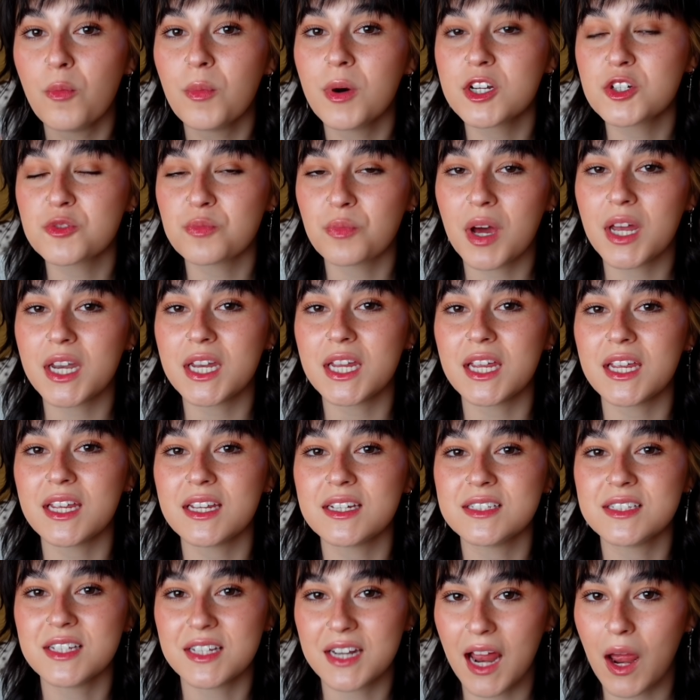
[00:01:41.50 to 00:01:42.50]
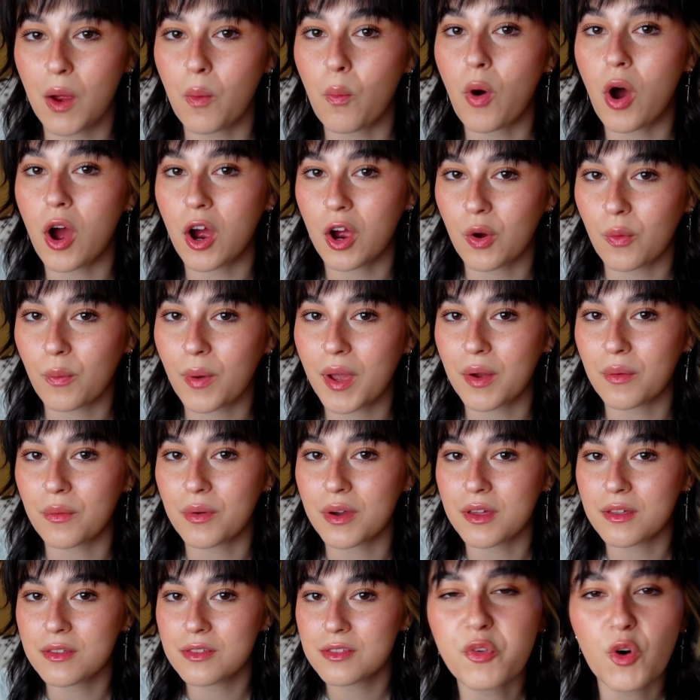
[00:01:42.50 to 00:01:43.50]
much money did I walk away
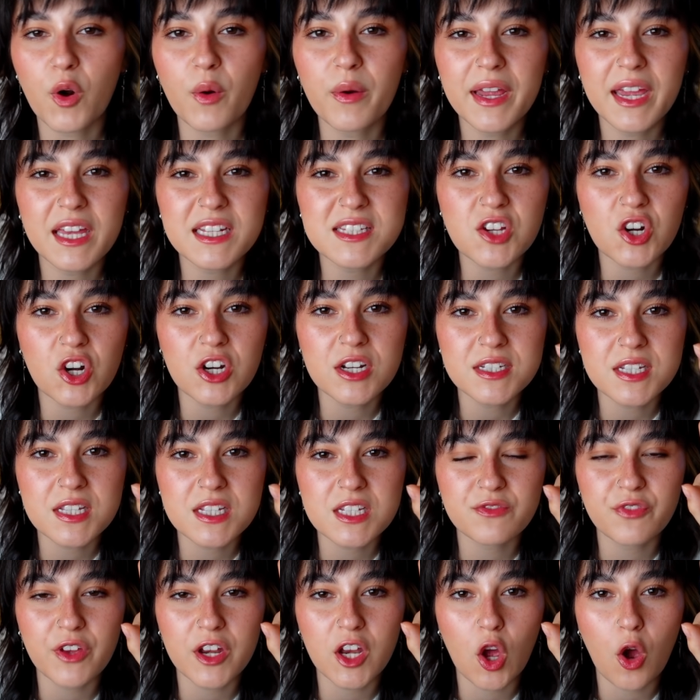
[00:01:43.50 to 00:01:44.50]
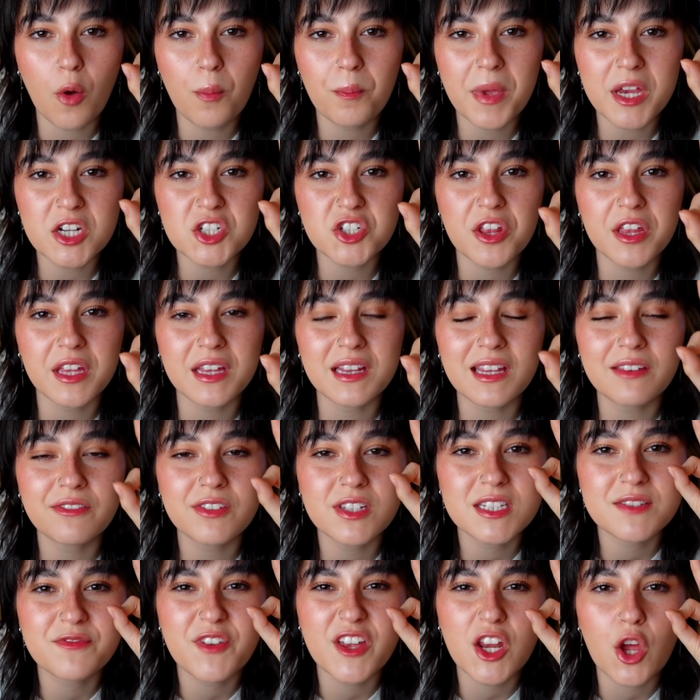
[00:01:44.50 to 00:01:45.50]
with. Before we get started into this video, make sure that you leave
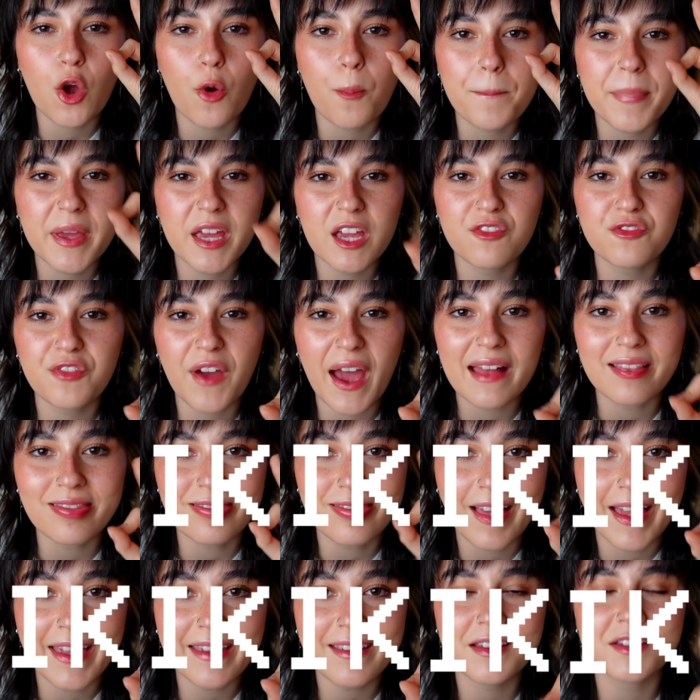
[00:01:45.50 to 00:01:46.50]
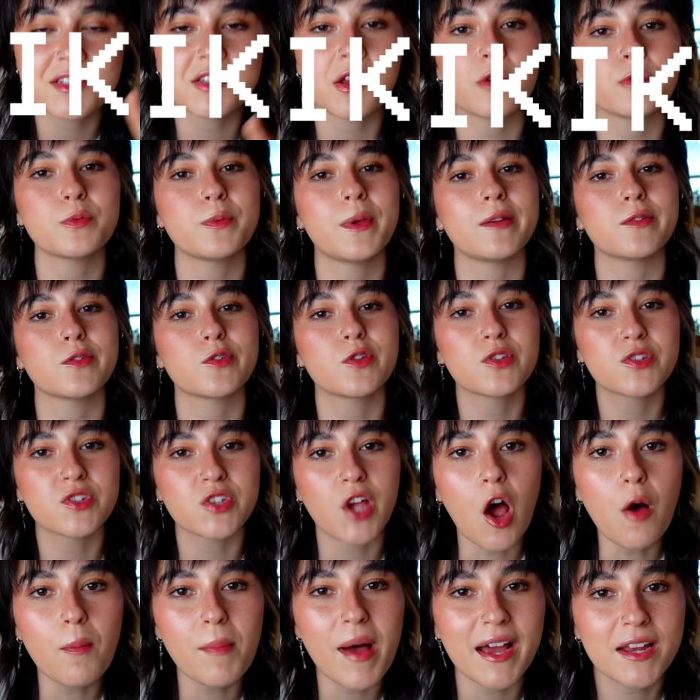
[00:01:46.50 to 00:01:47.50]
this video a big fat like, because it helps me out
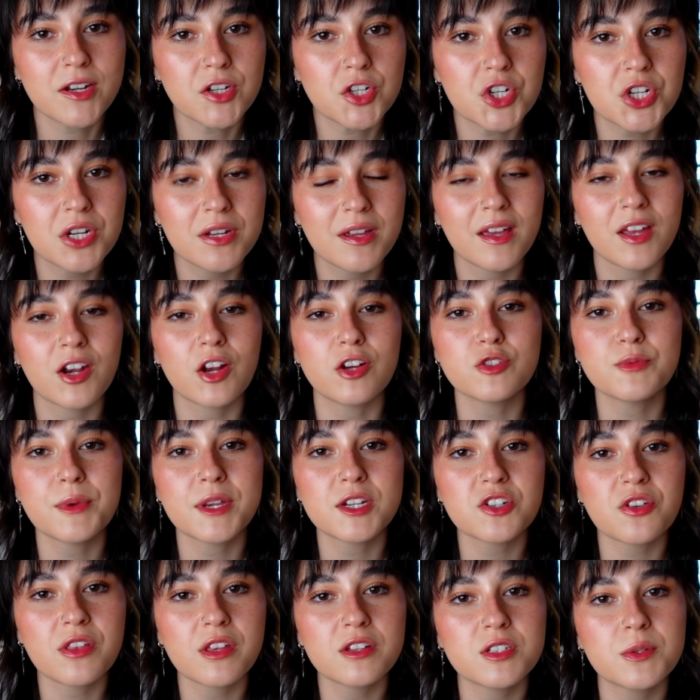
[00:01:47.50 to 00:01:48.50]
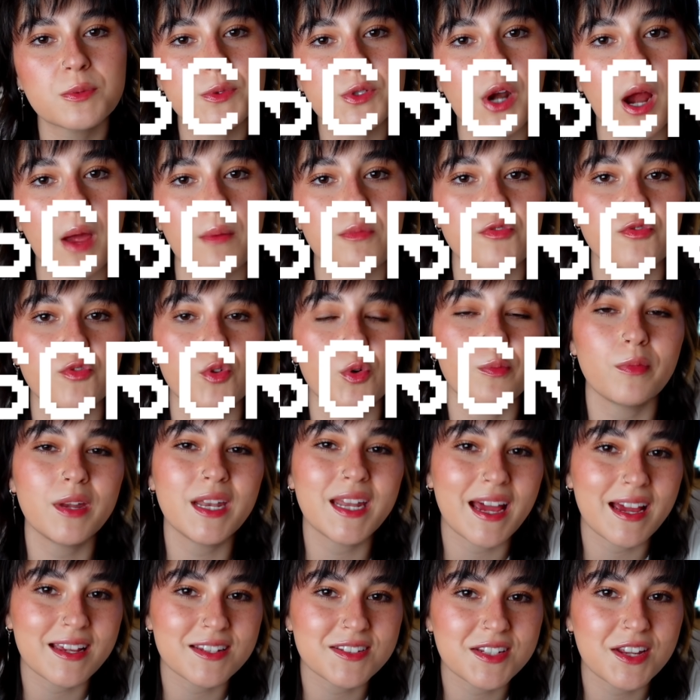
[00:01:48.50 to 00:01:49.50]
so much, and also make sure that you subscribe if you want to be
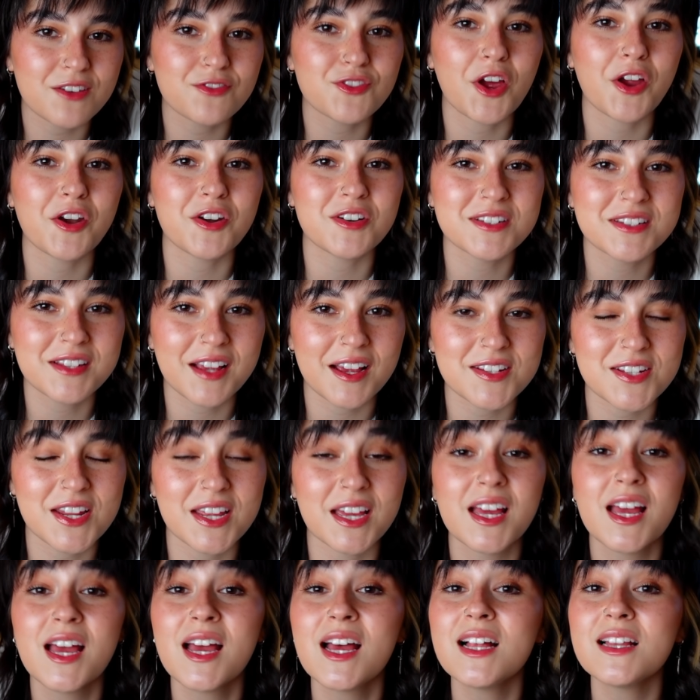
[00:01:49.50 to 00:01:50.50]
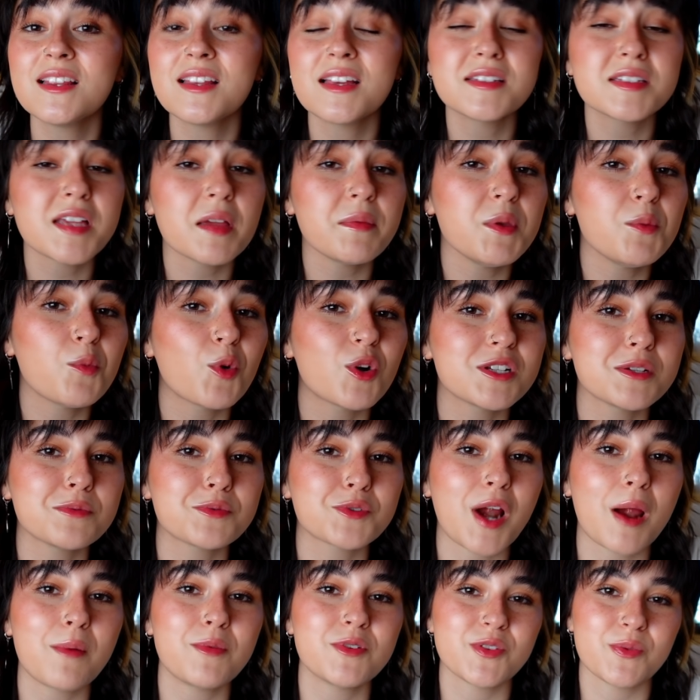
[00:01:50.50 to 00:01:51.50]
nasty, if not, you're disgusting. Let's get me more
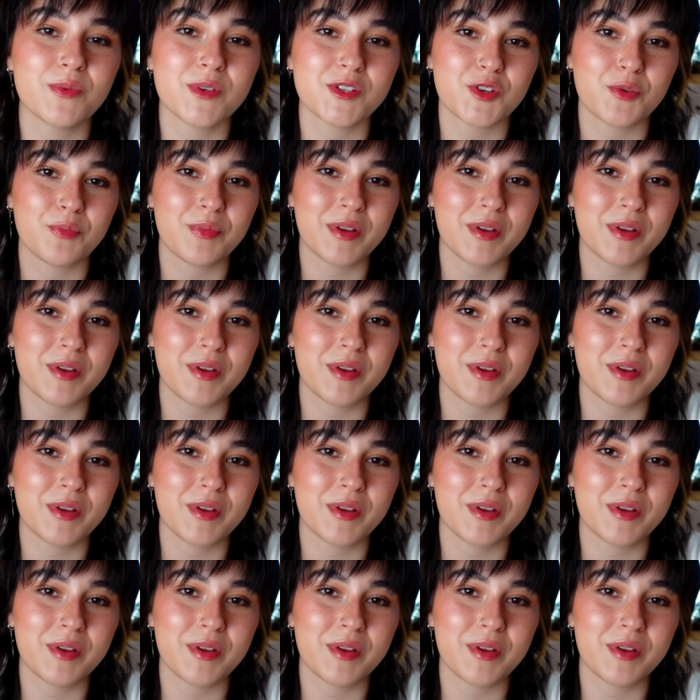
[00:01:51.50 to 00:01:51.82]
subscribers than Mr.